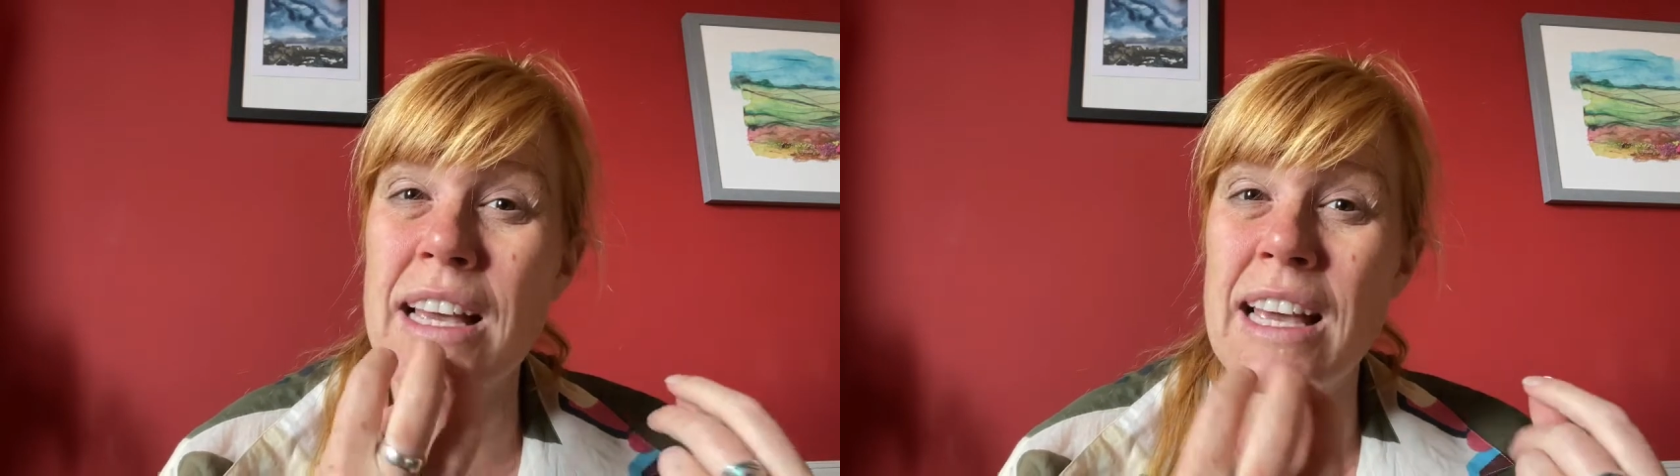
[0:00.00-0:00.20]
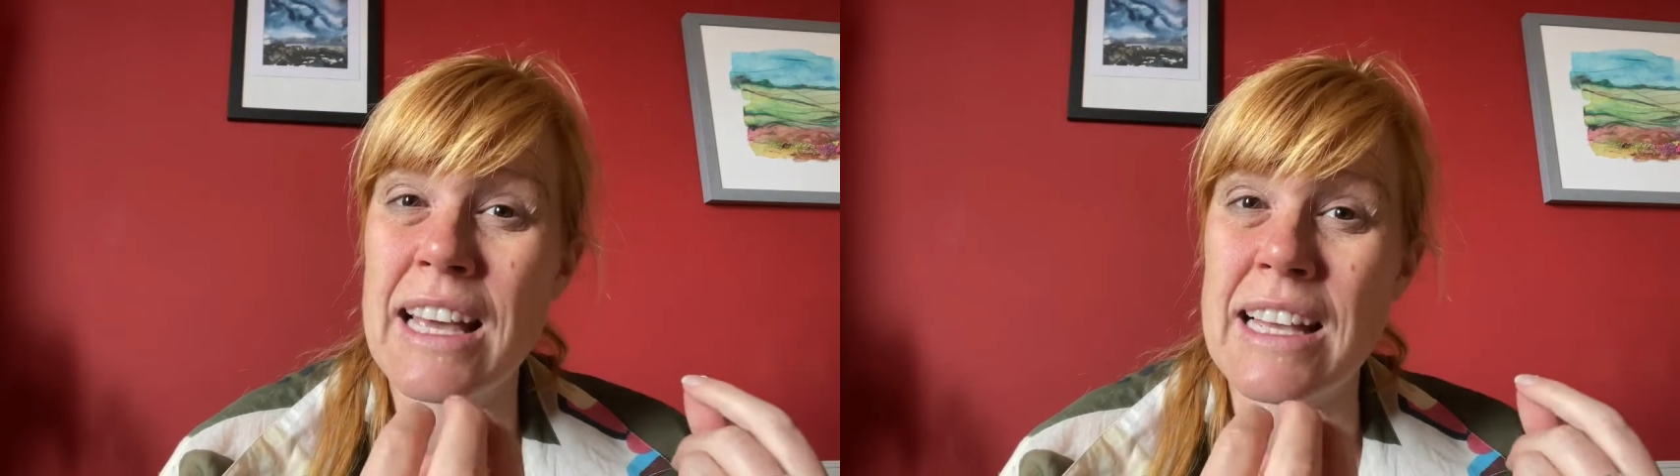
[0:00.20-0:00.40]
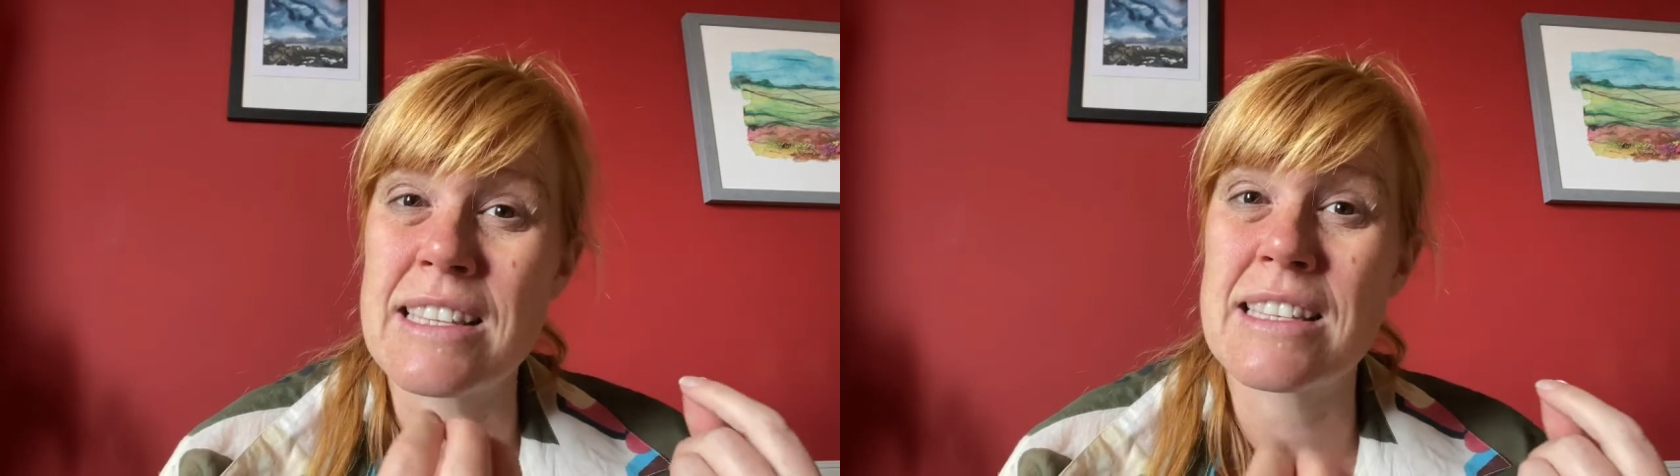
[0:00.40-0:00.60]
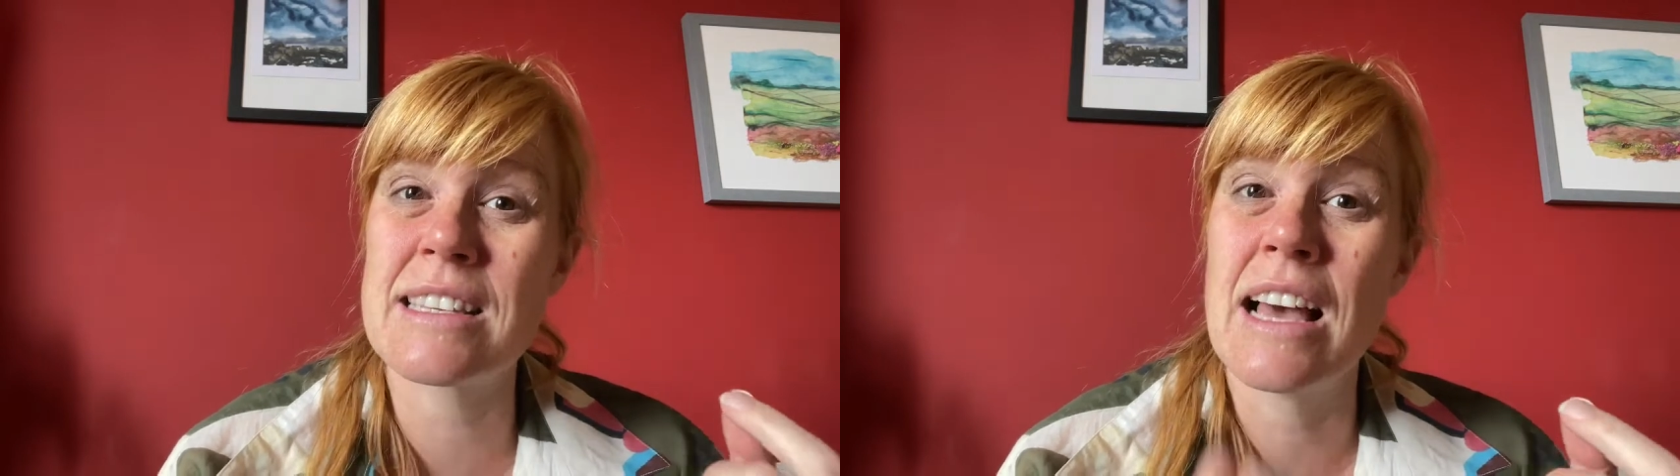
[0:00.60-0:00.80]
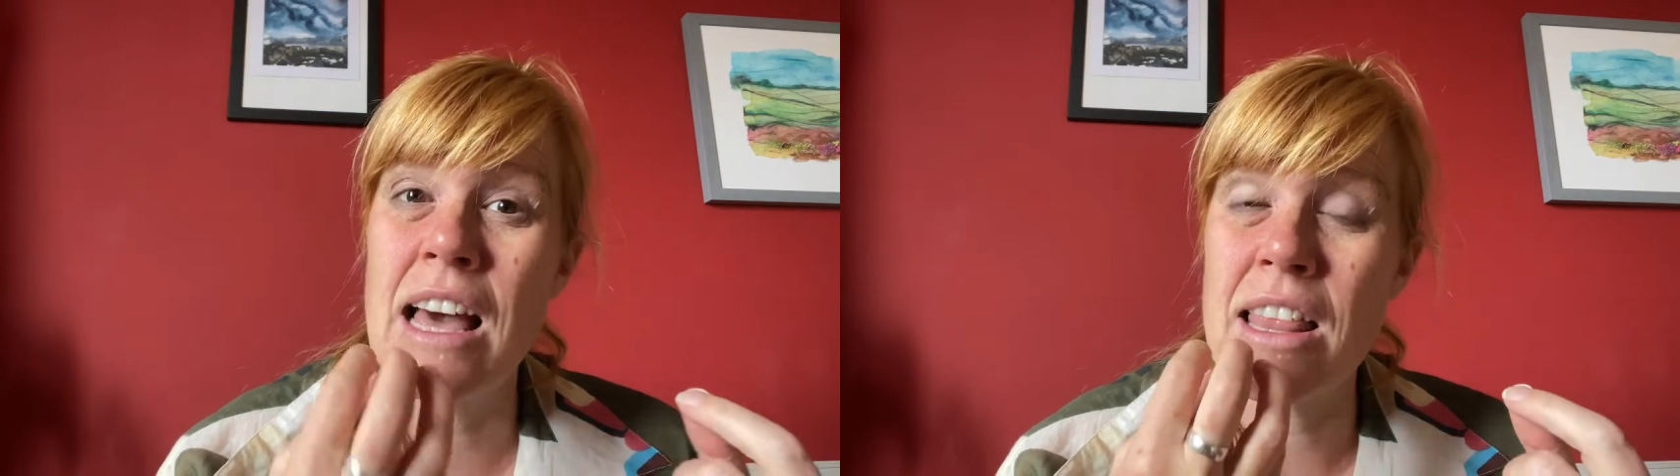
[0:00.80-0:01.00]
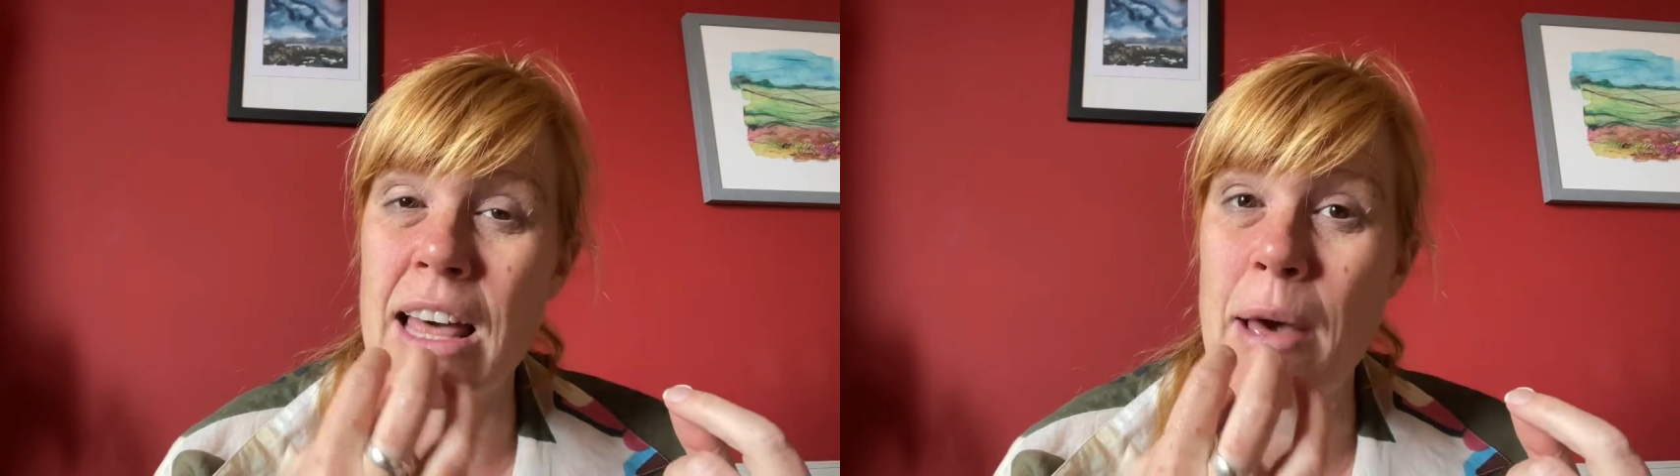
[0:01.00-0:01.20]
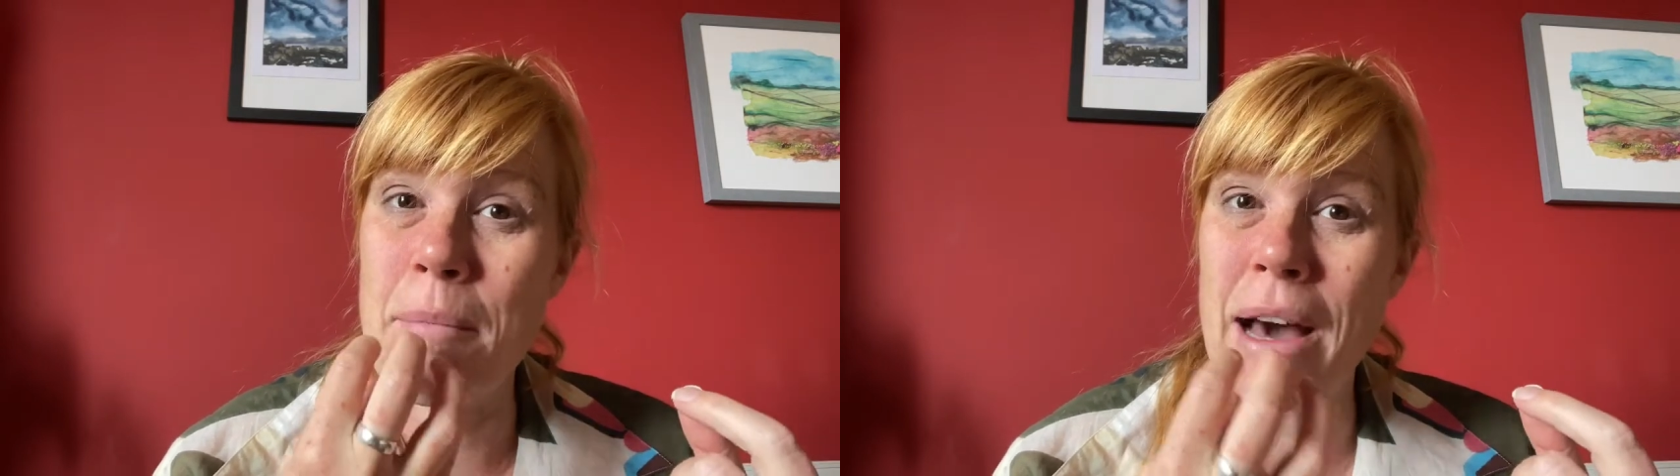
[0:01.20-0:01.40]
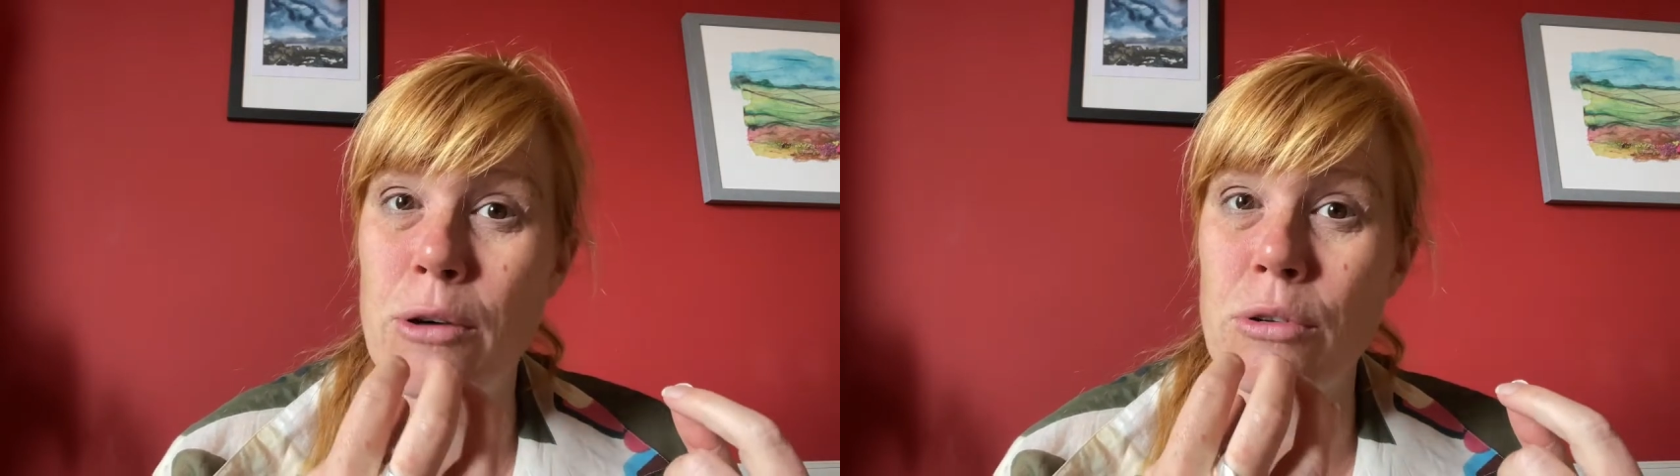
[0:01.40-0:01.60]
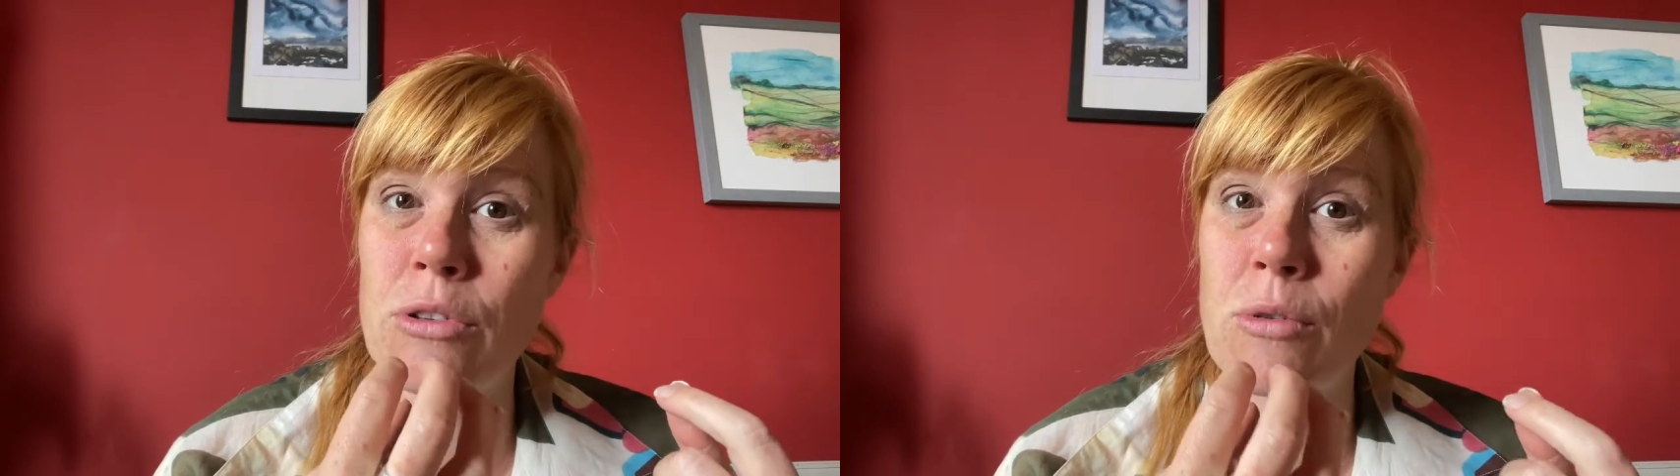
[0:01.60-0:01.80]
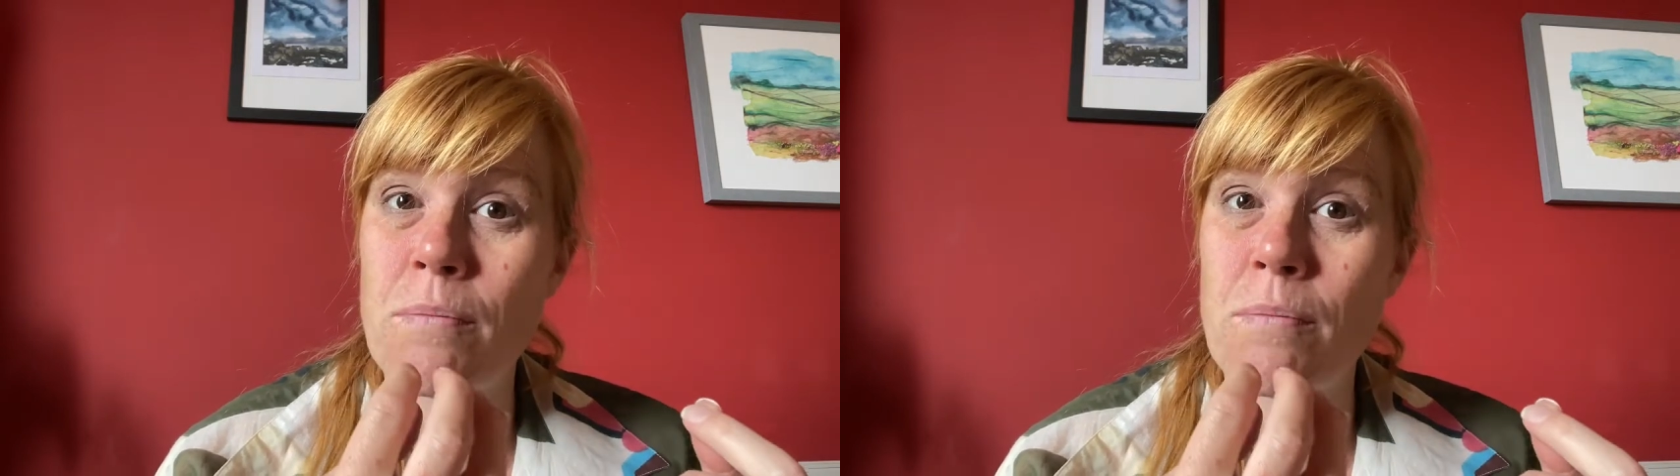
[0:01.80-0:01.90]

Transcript: hits their mouth